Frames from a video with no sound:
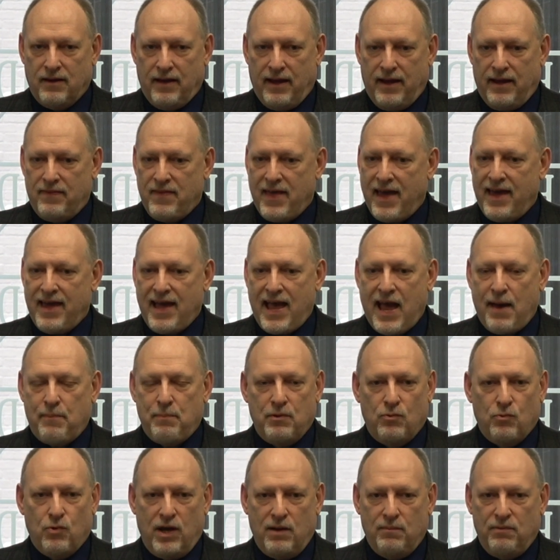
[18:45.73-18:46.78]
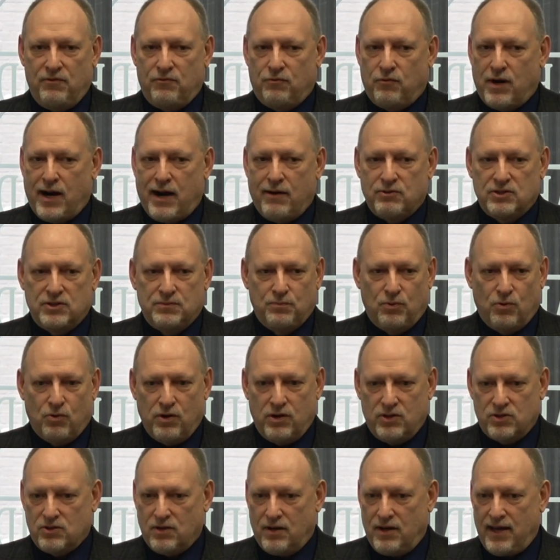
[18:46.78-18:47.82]
And that happened way before I was
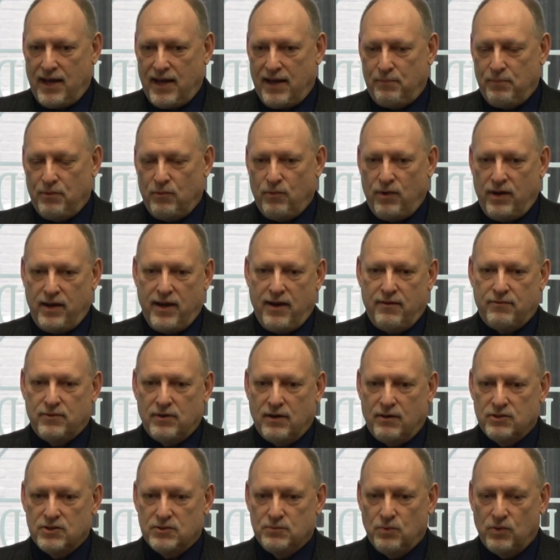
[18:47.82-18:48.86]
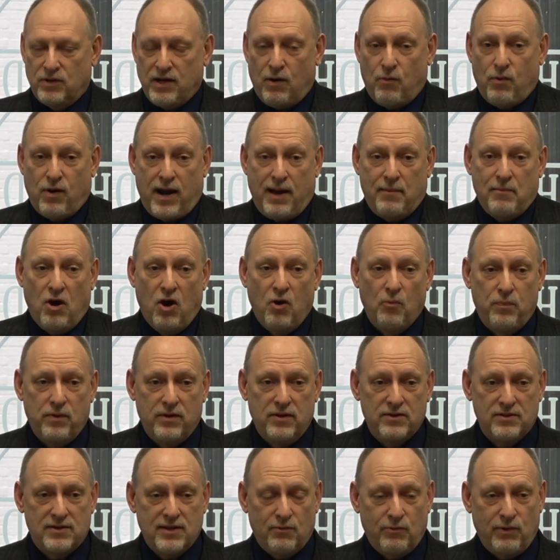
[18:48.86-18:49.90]
born. It's going to happen way after I was born. Now, what I'm hoping
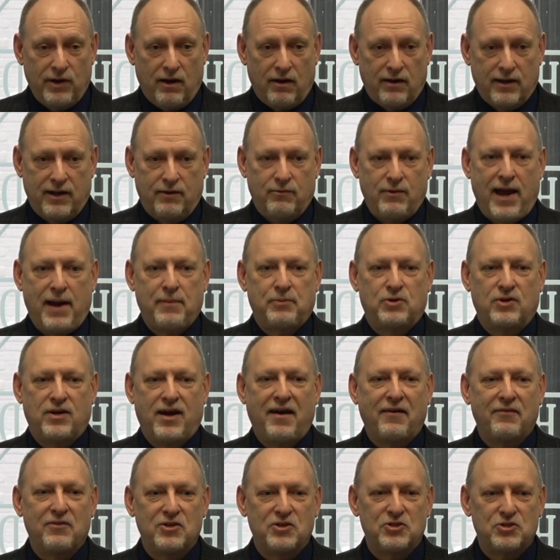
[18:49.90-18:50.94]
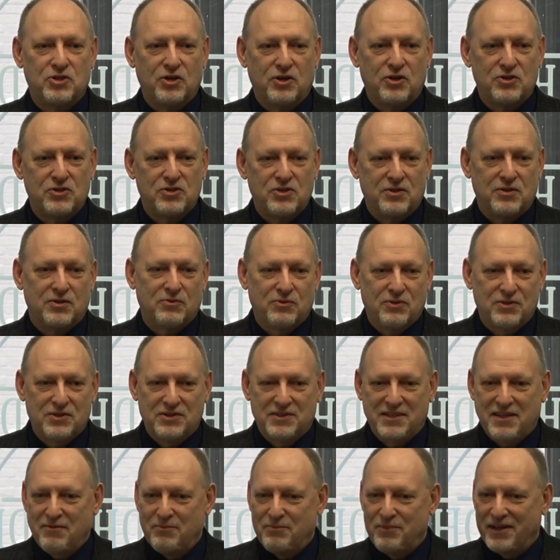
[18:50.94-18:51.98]
is that we all get raptured out of this church, and then we'll
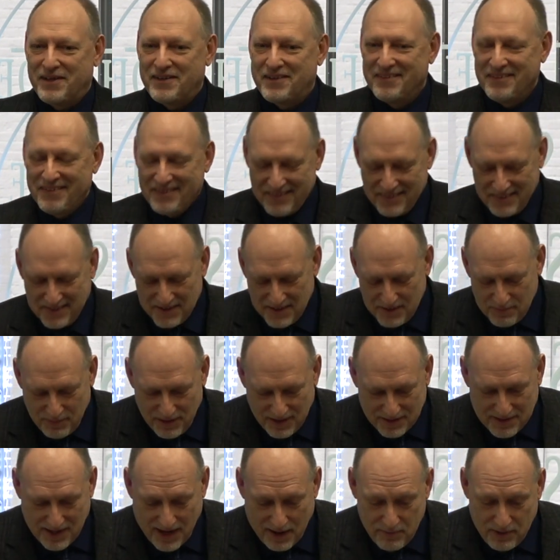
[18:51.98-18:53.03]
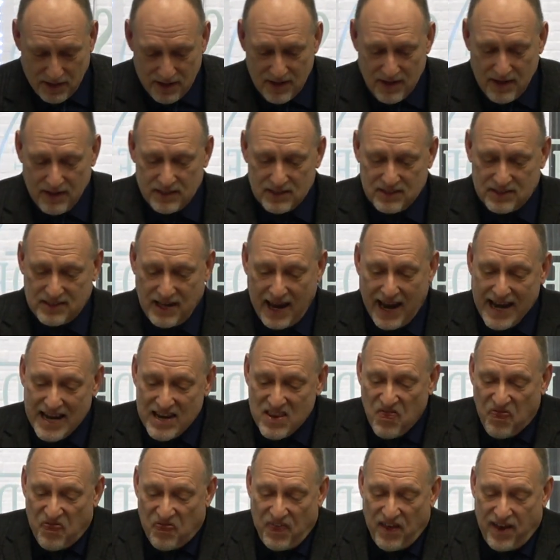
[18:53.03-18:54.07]
just have big, big time. But
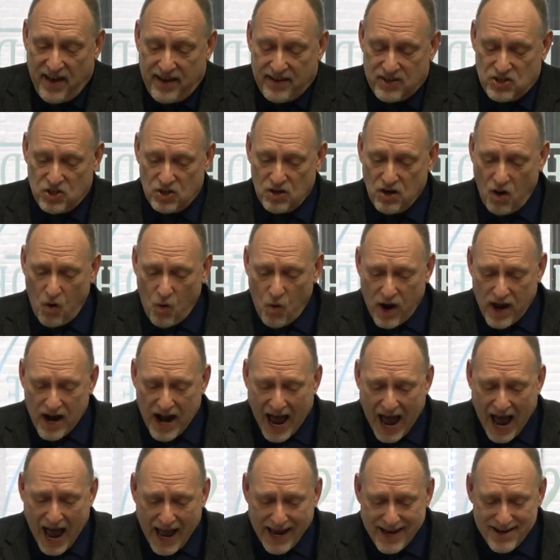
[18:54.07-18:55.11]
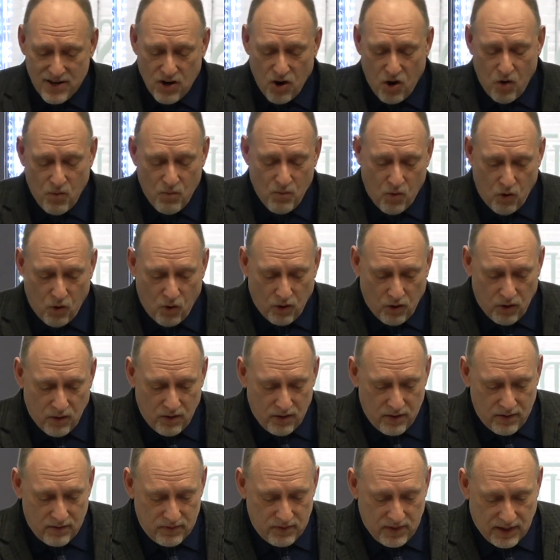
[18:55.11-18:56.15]
Satan thinks, you know what? I know
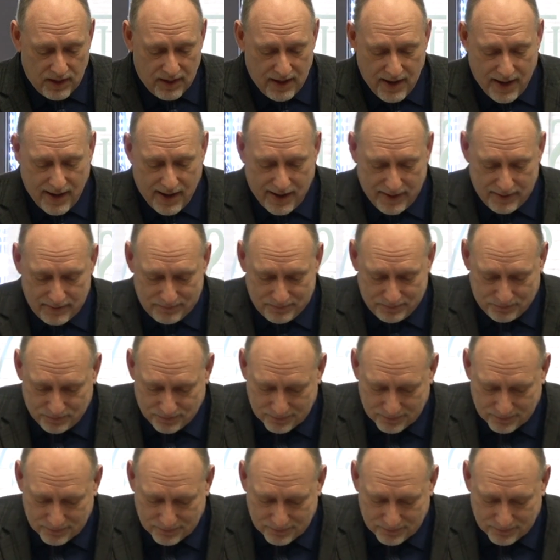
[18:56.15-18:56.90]
more than God.